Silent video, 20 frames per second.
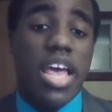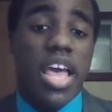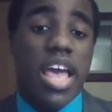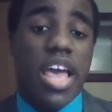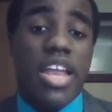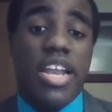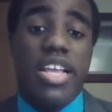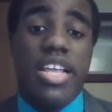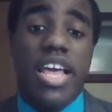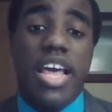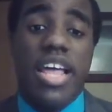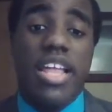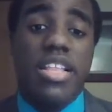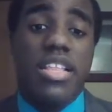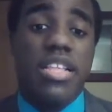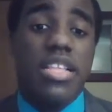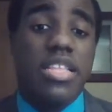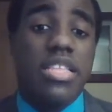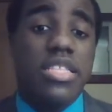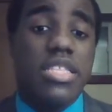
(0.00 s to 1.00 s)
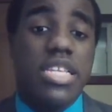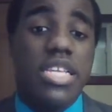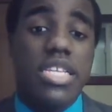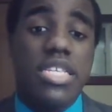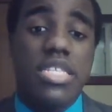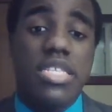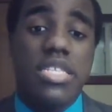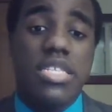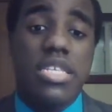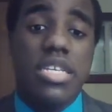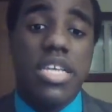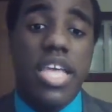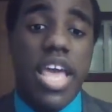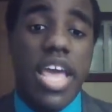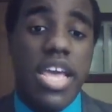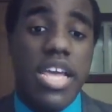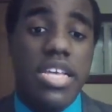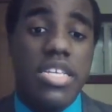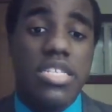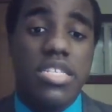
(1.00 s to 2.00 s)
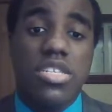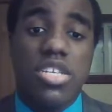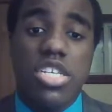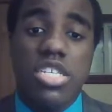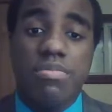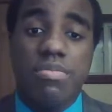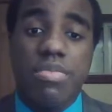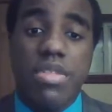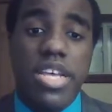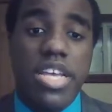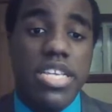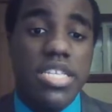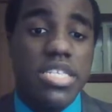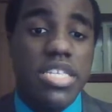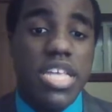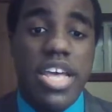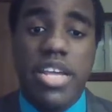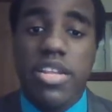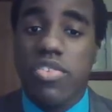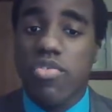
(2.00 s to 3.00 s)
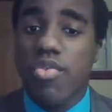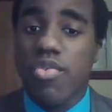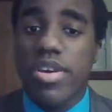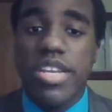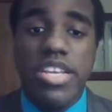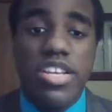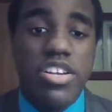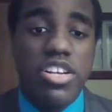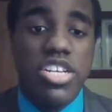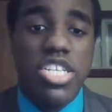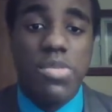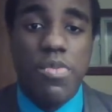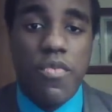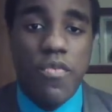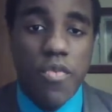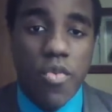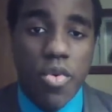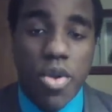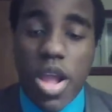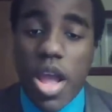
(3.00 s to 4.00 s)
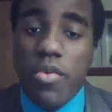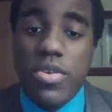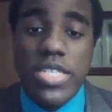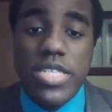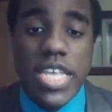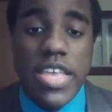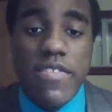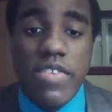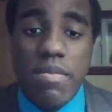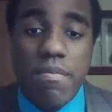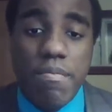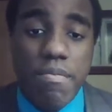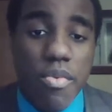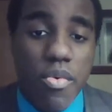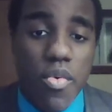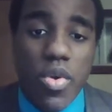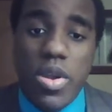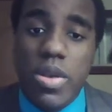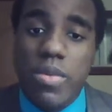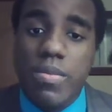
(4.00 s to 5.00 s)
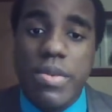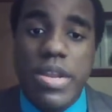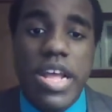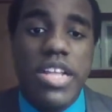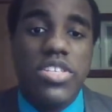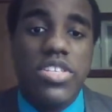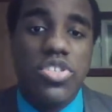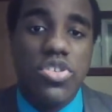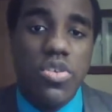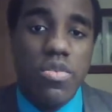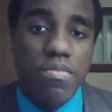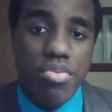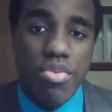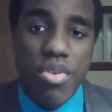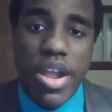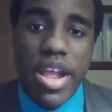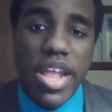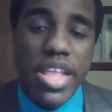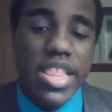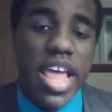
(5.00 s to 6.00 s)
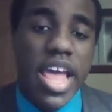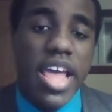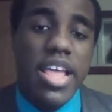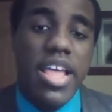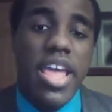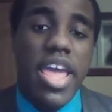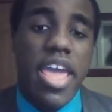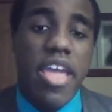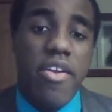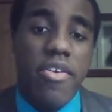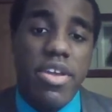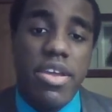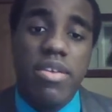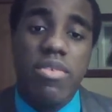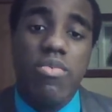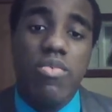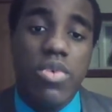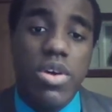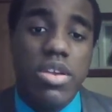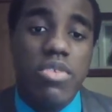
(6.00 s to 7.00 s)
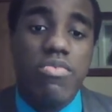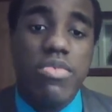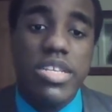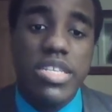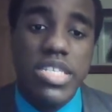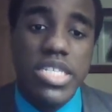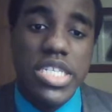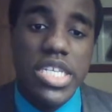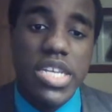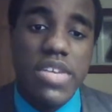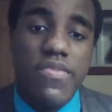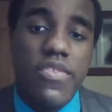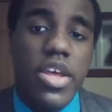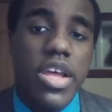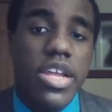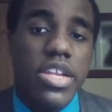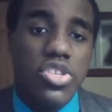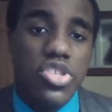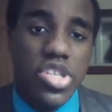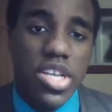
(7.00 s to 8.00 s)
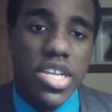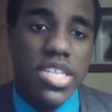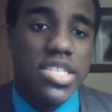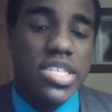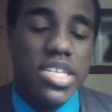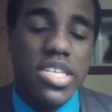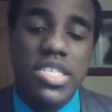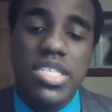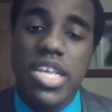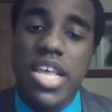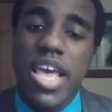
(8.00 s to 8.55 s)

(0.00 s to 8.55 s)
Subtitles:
and again, this case took place like 20 years before I was even born, but I do pray that Harriet would receive justice.